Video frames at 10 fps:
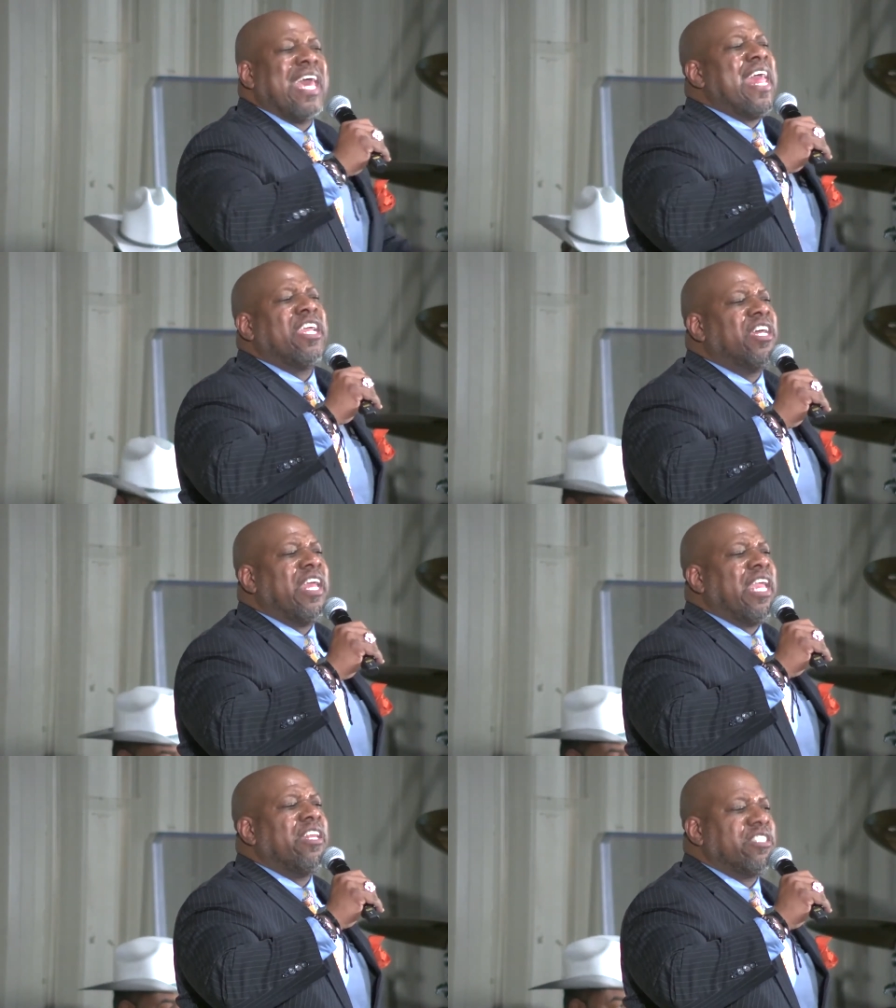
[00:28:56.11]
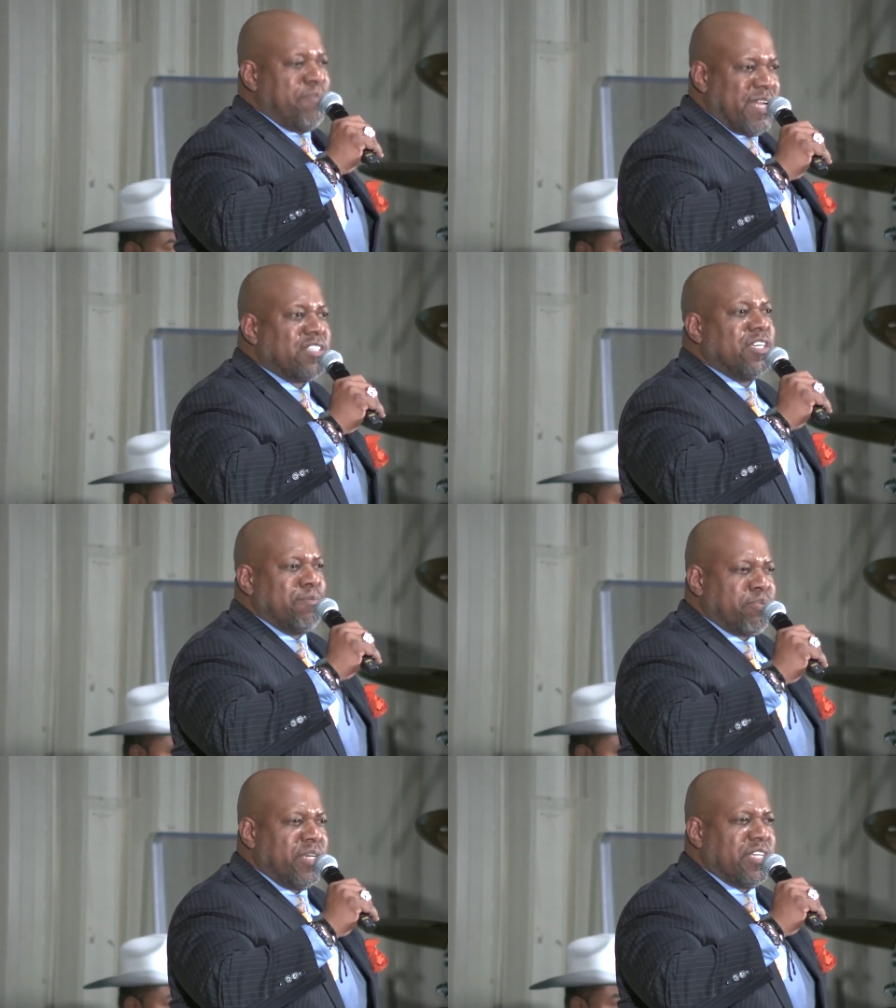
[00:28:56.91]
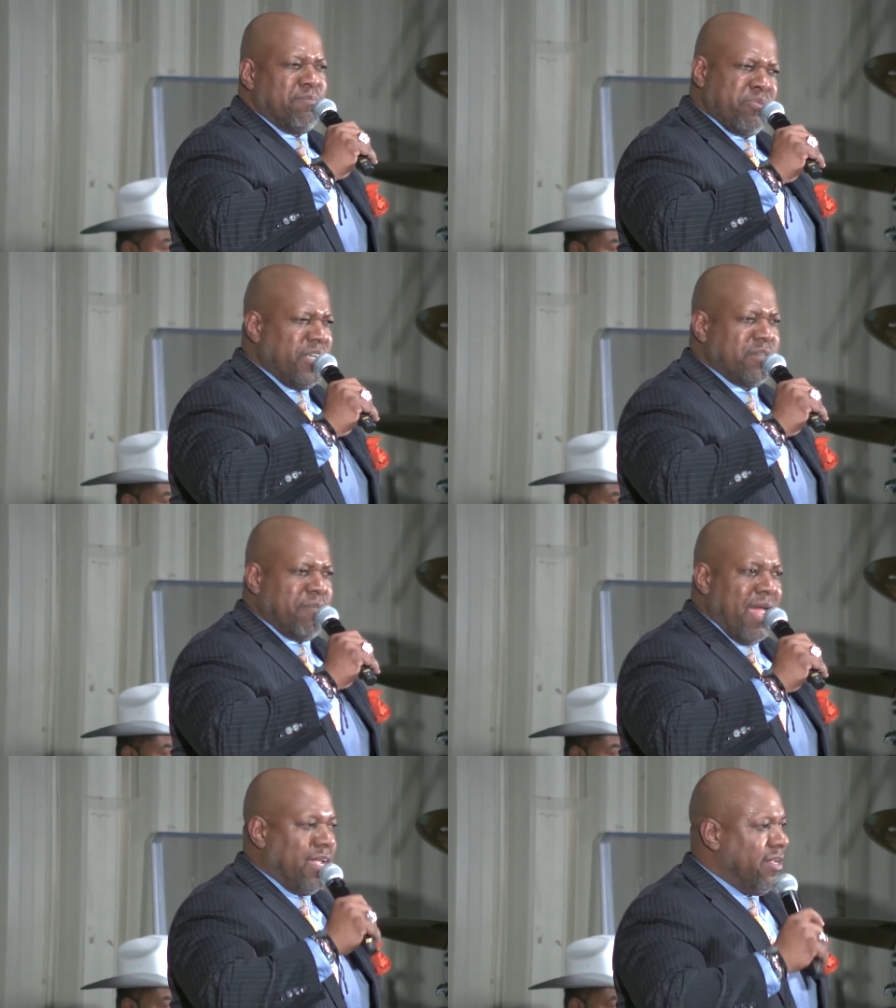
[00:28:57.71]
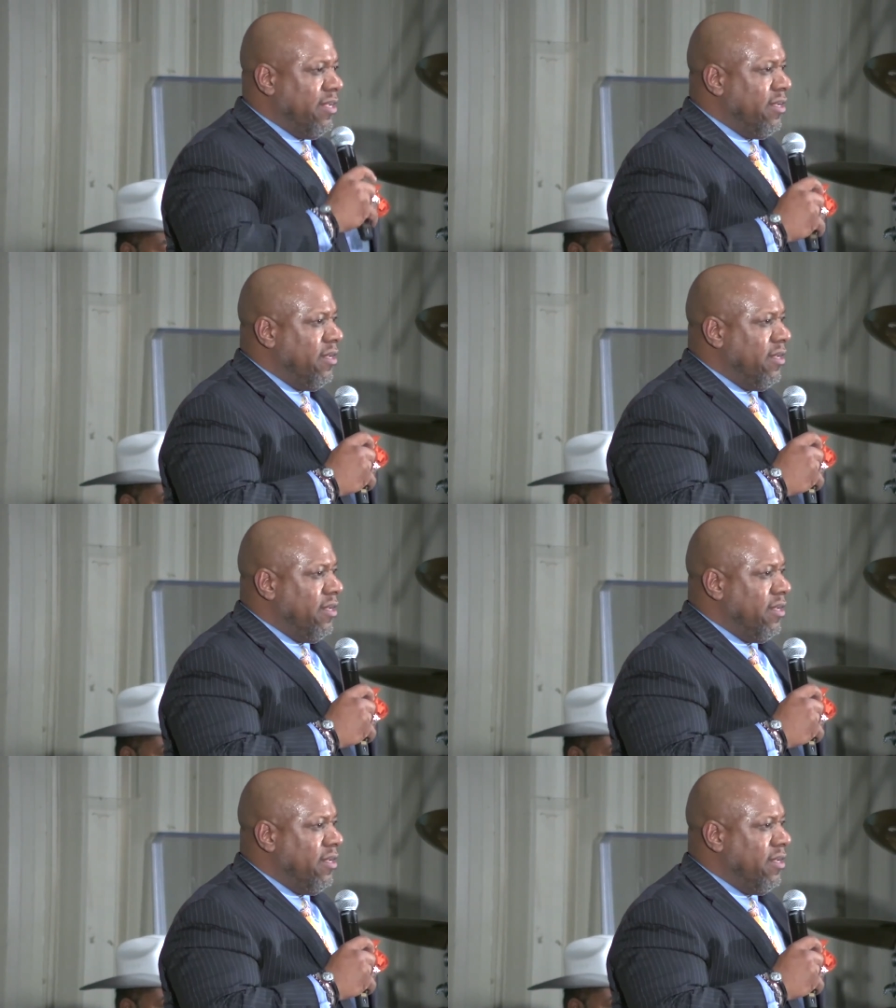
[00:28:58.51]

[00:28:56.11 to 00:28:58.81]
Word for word: How do I read this? But that's good preaching. Preach, Mike.